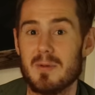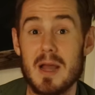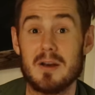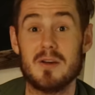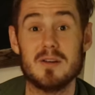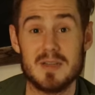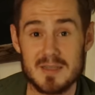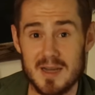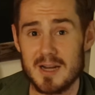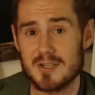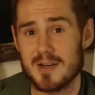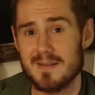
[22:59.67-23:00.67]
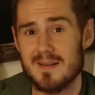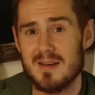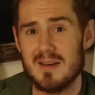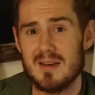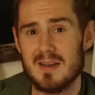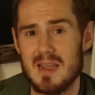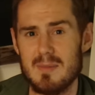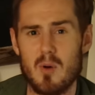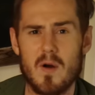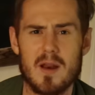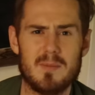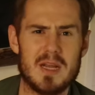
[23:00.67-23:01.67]
we had a good discussion. He
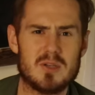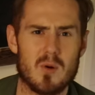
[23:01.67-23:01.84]
pointed me